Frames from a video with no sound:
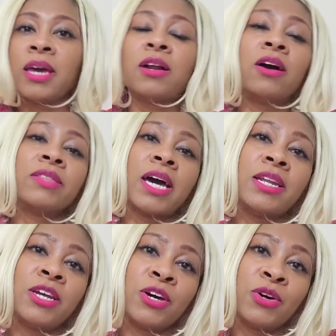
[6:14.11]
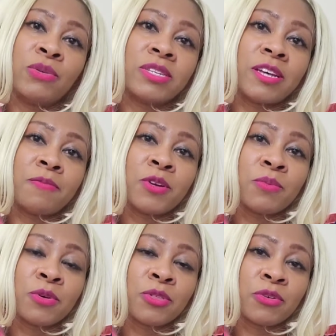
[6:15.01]
And on that note, step
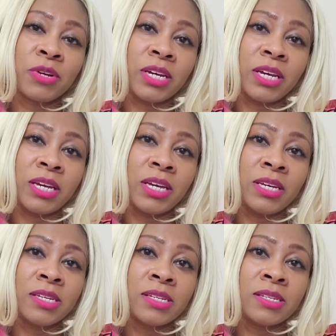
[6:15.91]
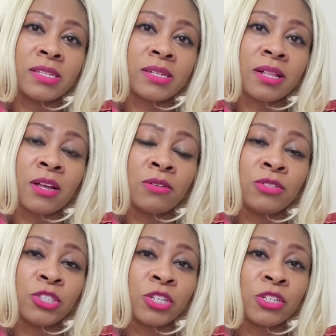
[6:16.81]
number 3 is
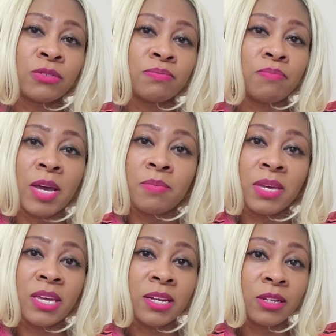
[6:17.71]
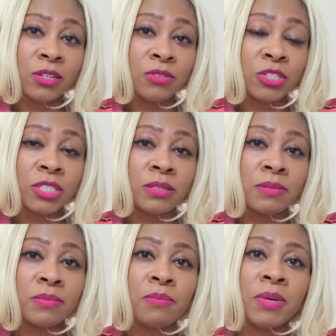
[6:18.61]
closure may be an illusion,
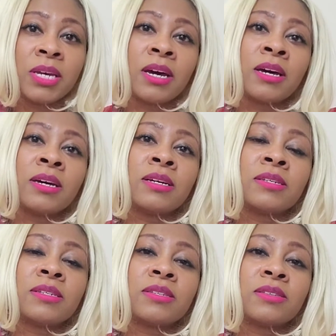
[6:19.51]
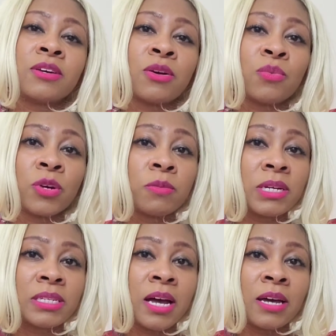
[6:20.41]
because there will
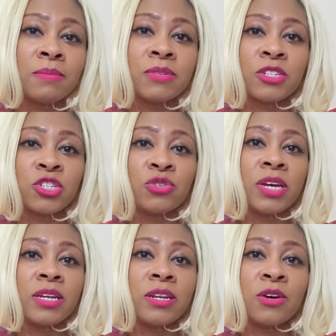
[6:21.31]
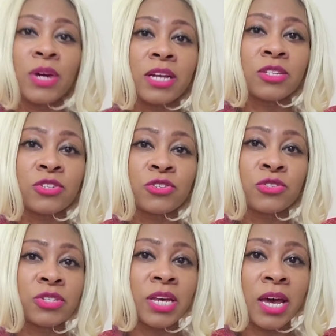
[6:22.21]
be times that you get no
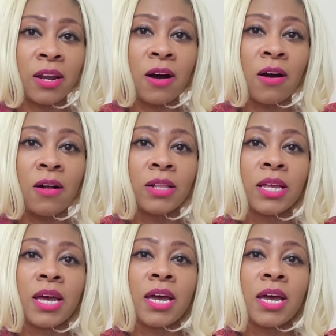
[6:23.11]
answers at all.